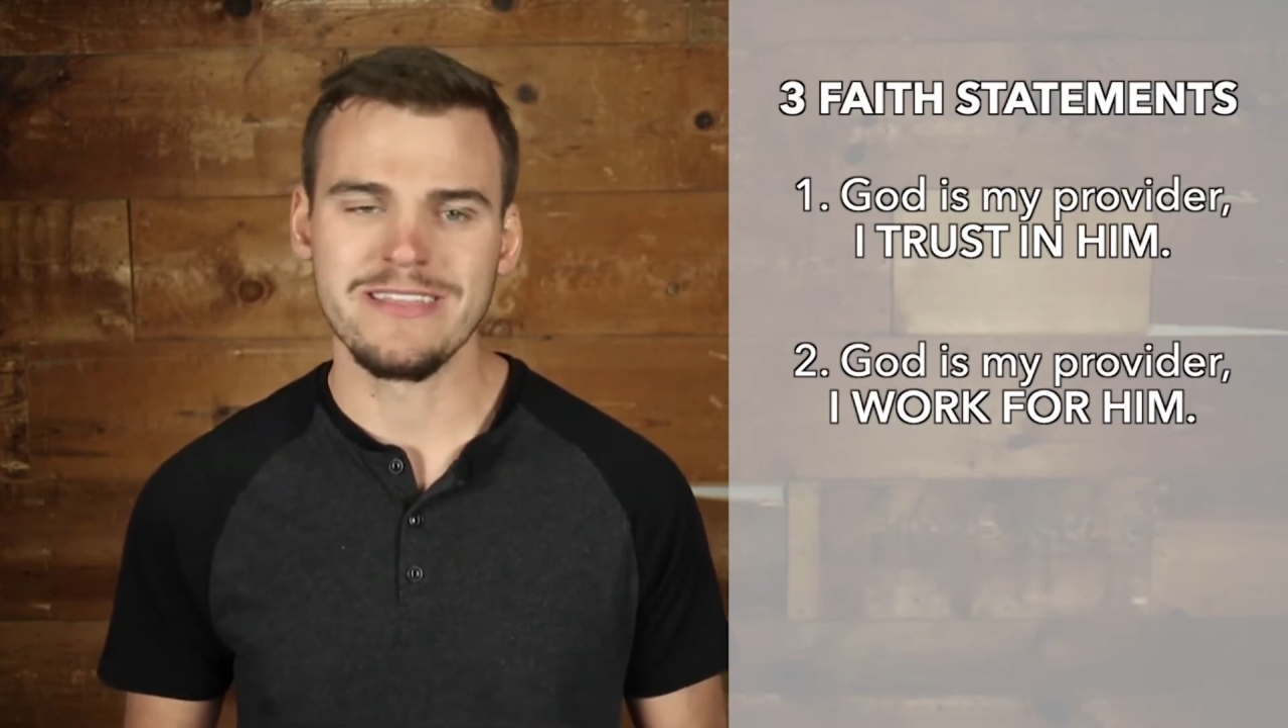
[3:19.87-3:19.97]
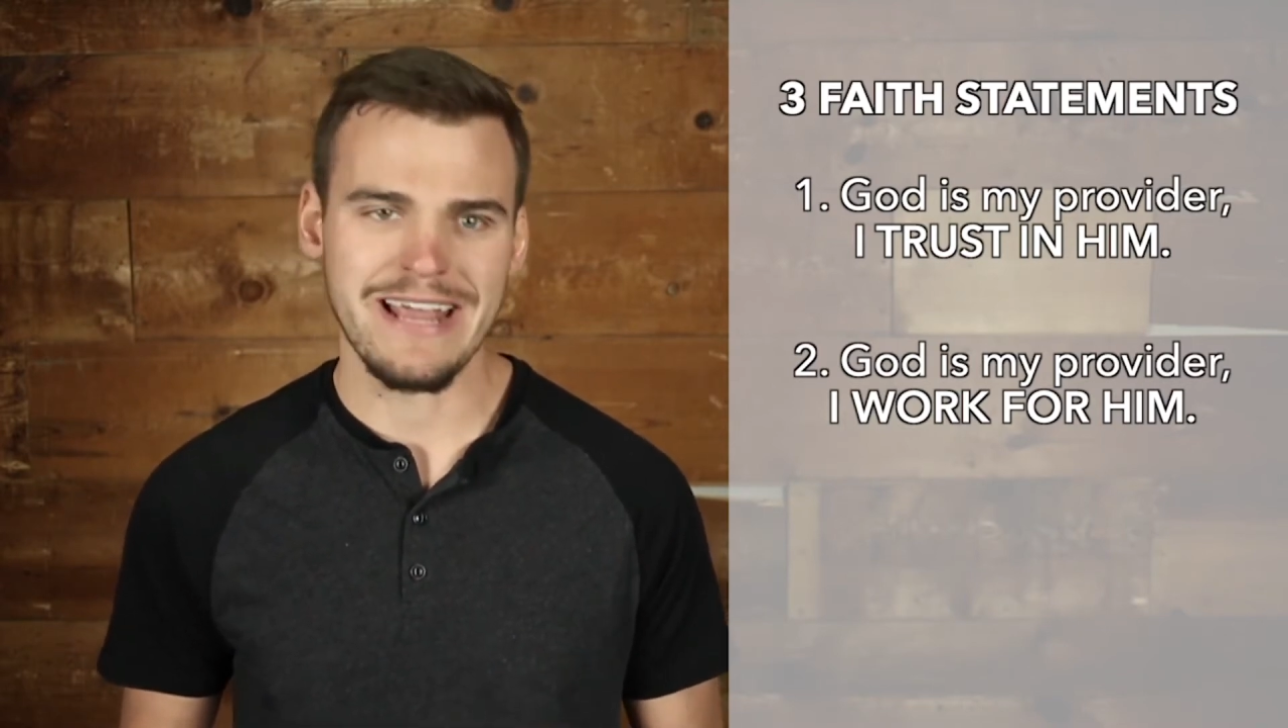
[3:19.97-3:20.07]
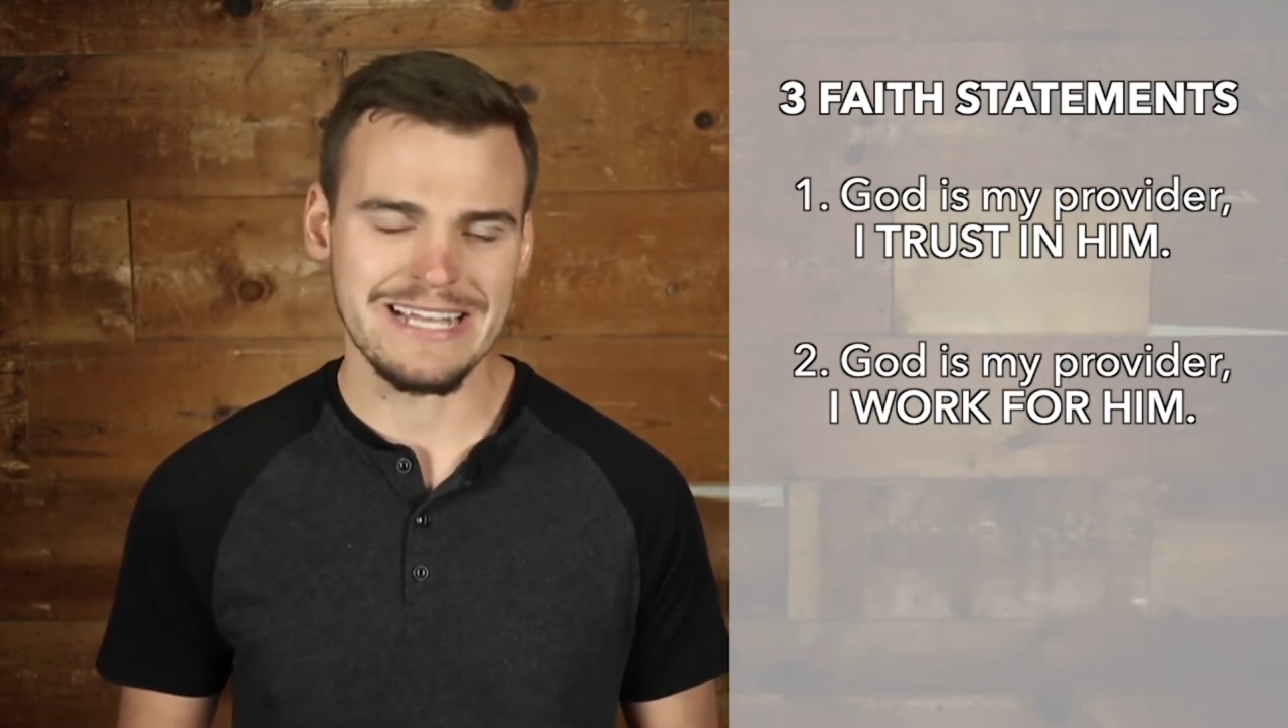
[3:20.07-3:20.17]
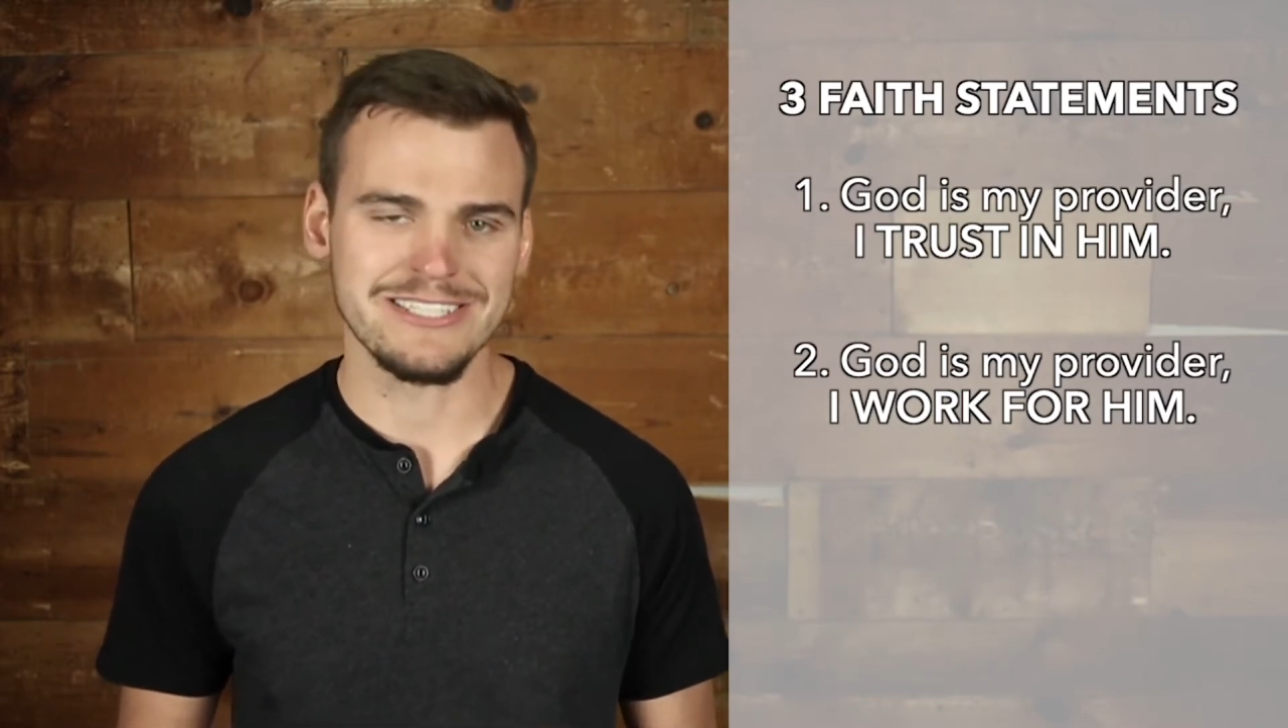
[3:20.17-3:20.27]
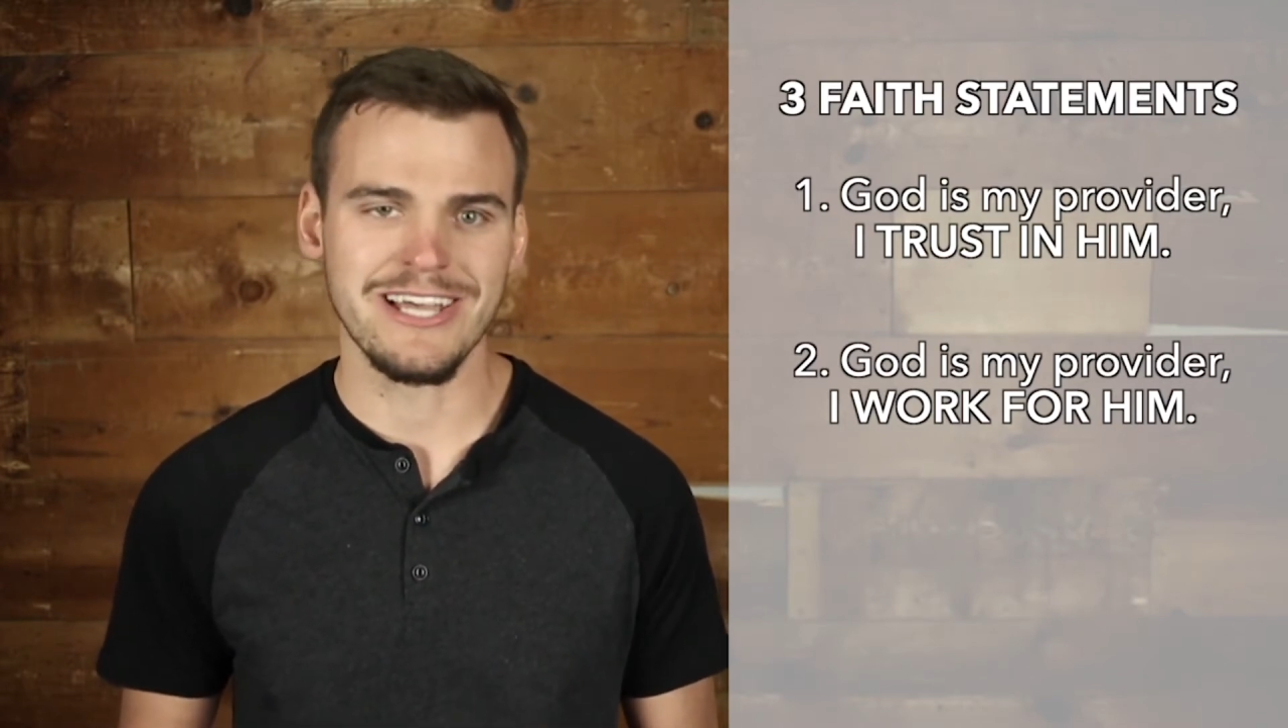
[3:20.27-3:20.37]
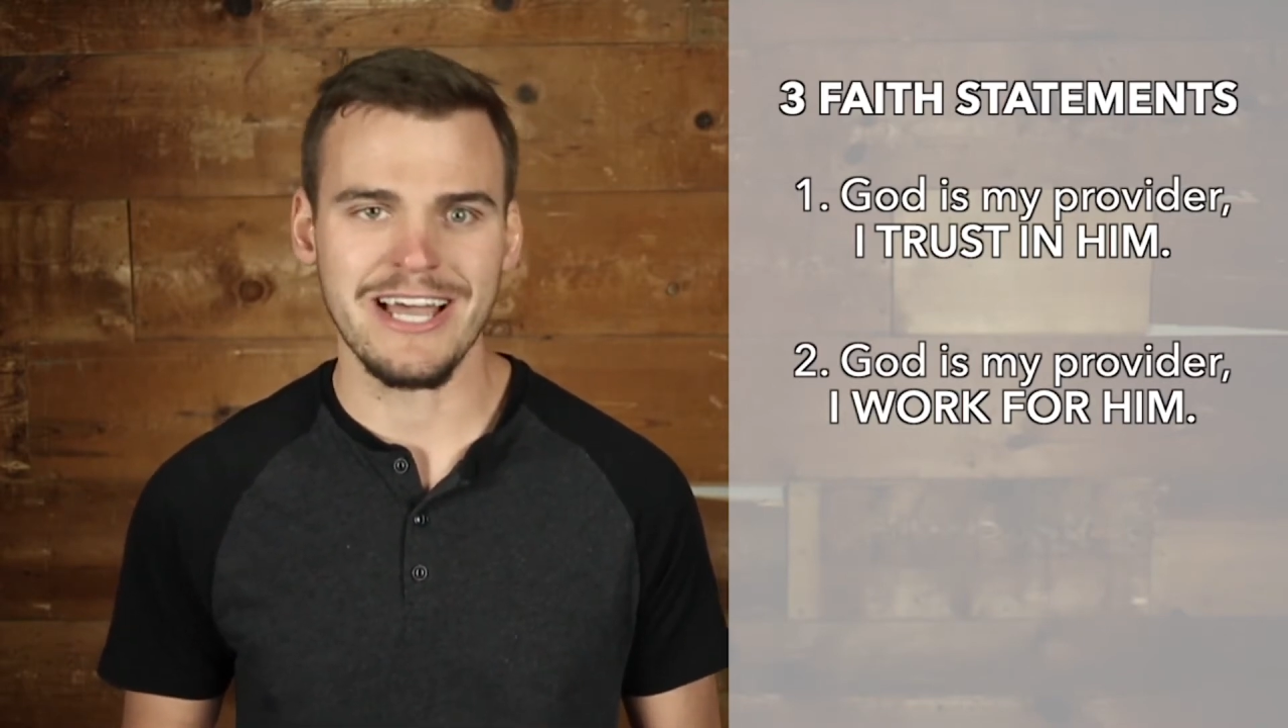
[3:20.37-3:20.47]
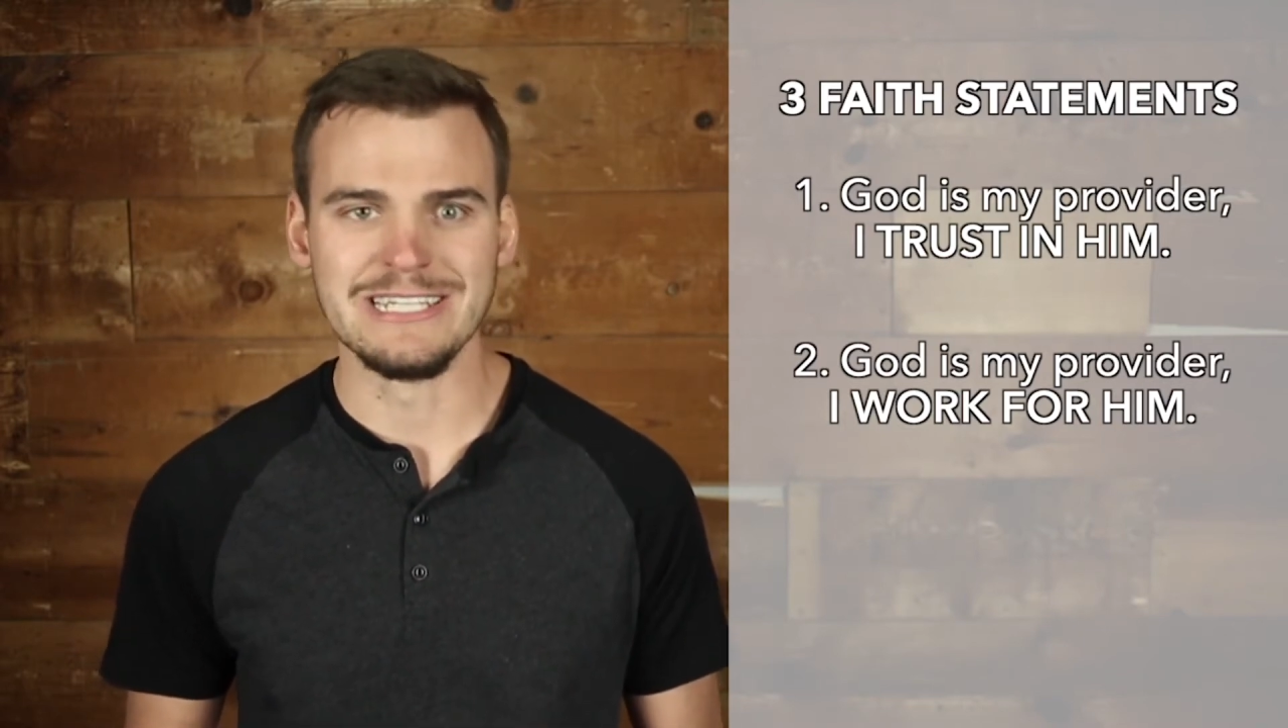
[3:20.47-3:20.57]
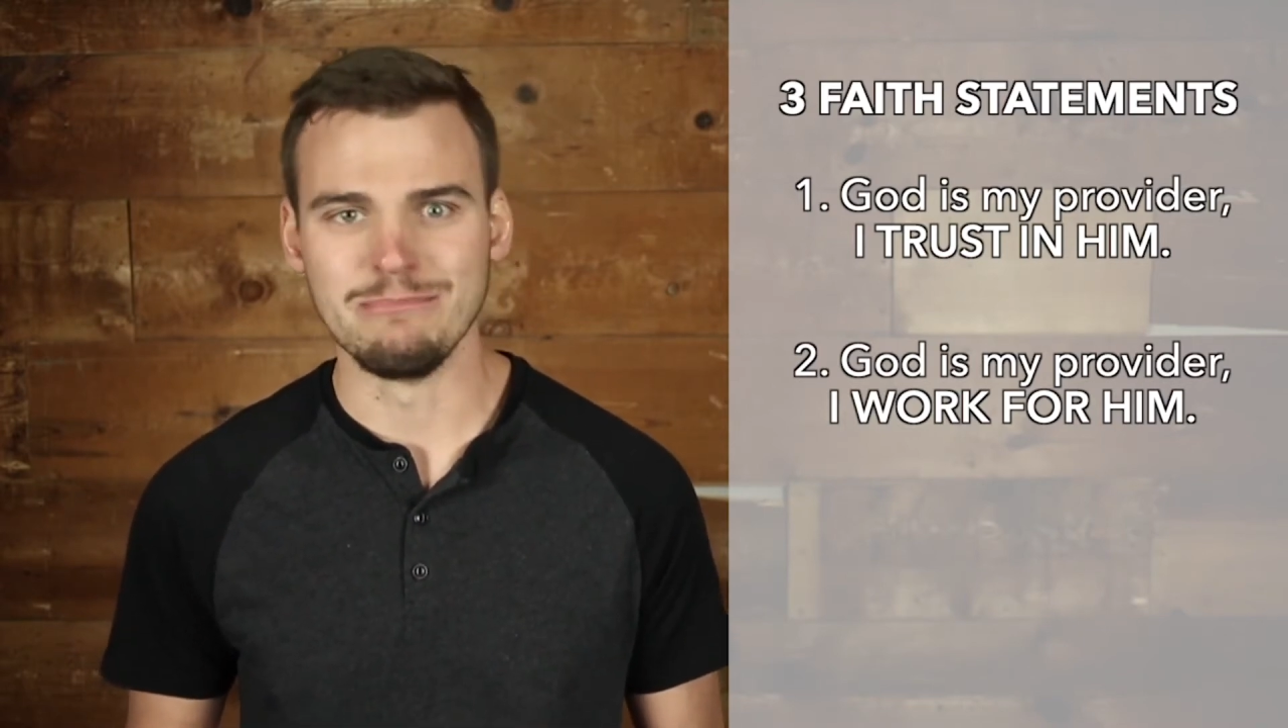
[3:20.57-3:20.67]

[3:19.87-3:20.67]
then ask God